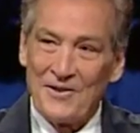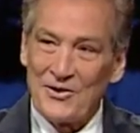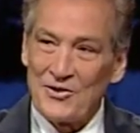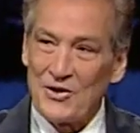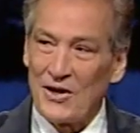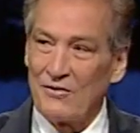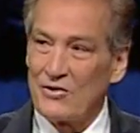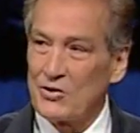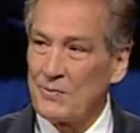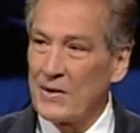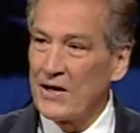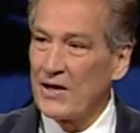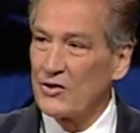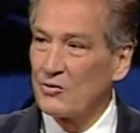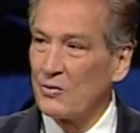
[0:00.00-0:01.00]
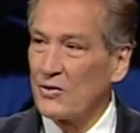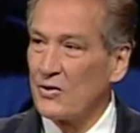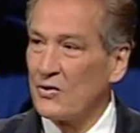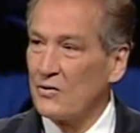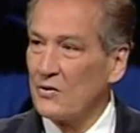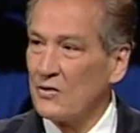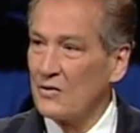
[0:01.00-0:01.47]
the service begins when
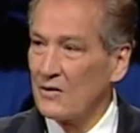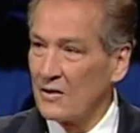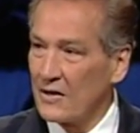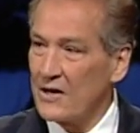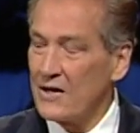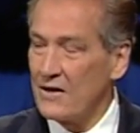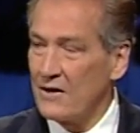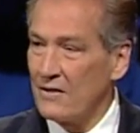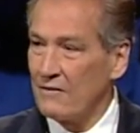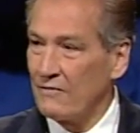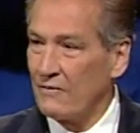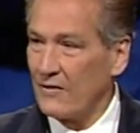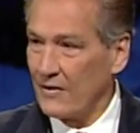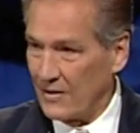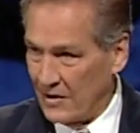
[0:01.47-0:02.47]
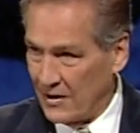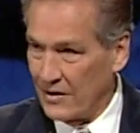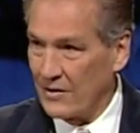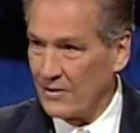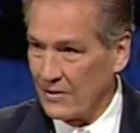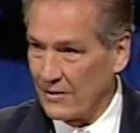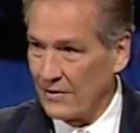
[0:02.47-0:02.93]
you leave
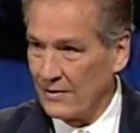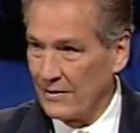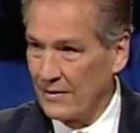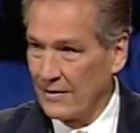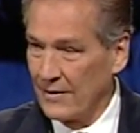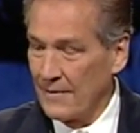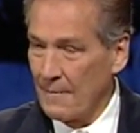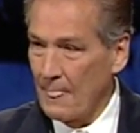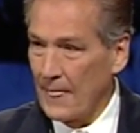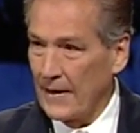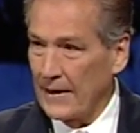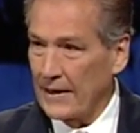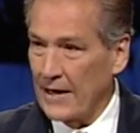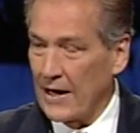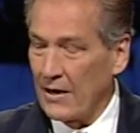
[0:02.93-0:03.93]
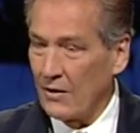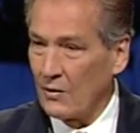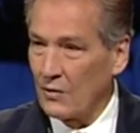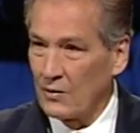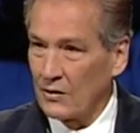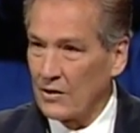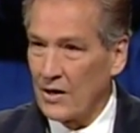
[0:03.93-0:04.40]
here. Now,
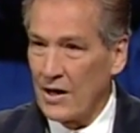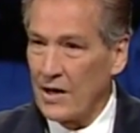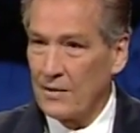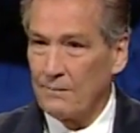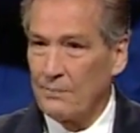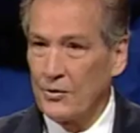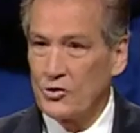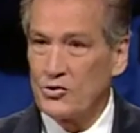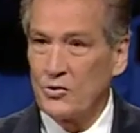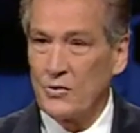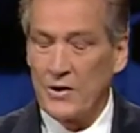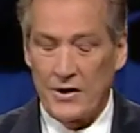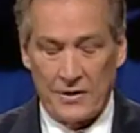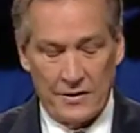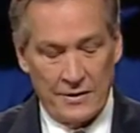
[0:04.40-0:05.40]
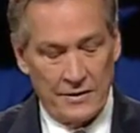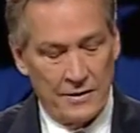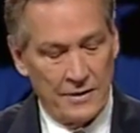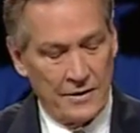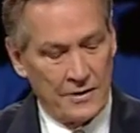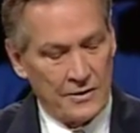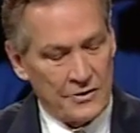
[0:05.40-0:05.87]
God put you here
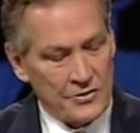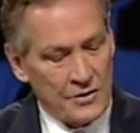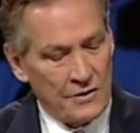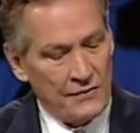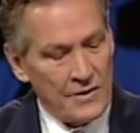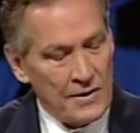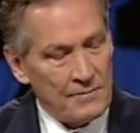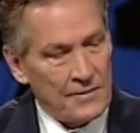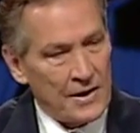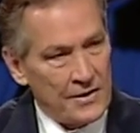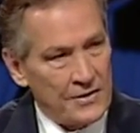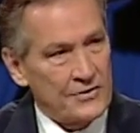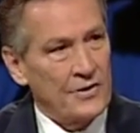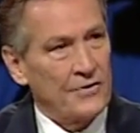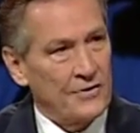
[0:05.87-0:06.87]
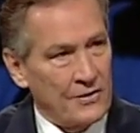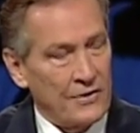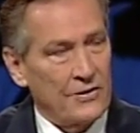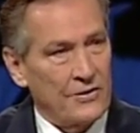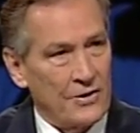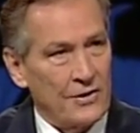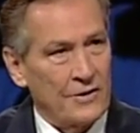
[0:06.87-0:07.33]
to serve Him. Now, here's the
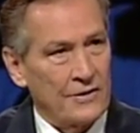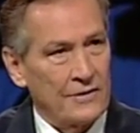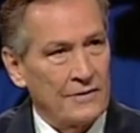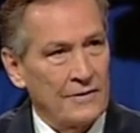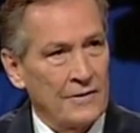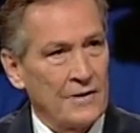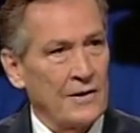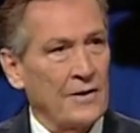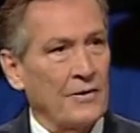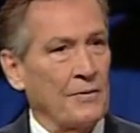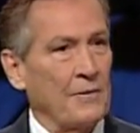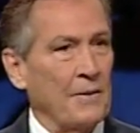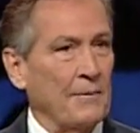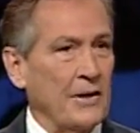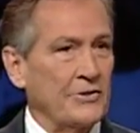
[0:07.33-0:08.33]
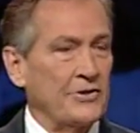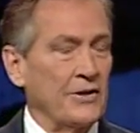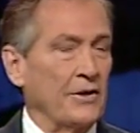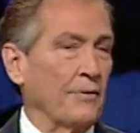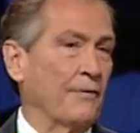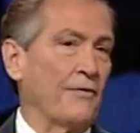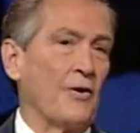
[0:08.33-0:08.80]
third thought. Remember I said
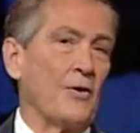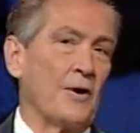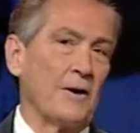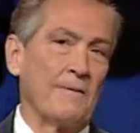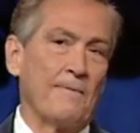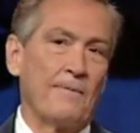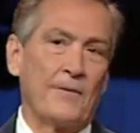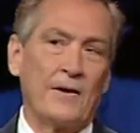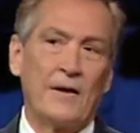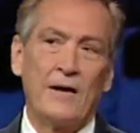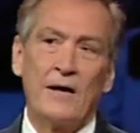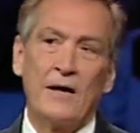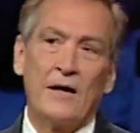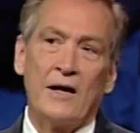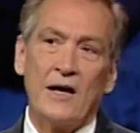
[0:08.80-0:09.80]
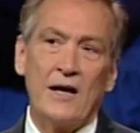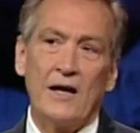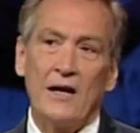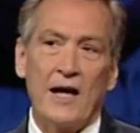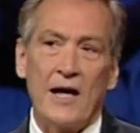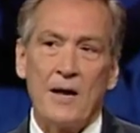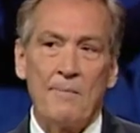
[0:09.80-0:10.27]
there were four.
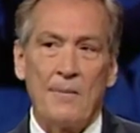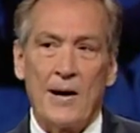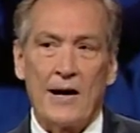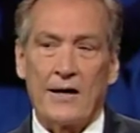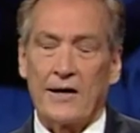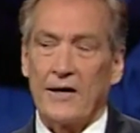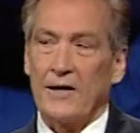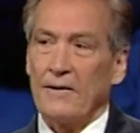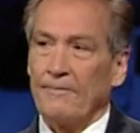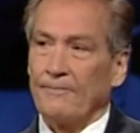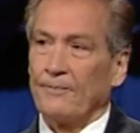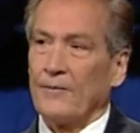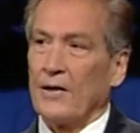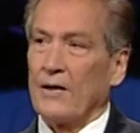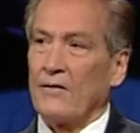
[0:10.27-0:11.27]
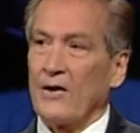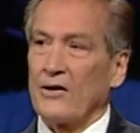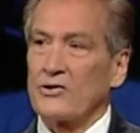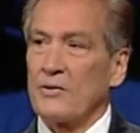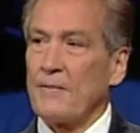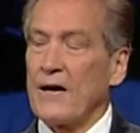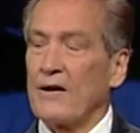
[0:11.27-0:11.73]
In a body,
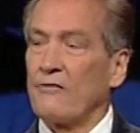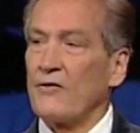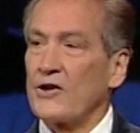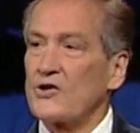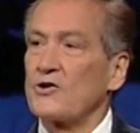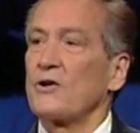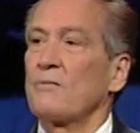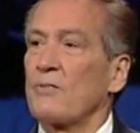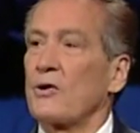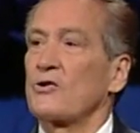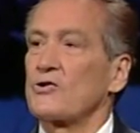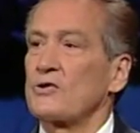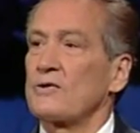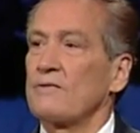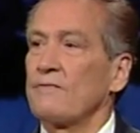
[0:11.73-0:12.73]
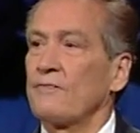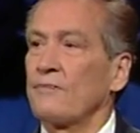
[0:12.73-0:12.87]
there's a manifested person.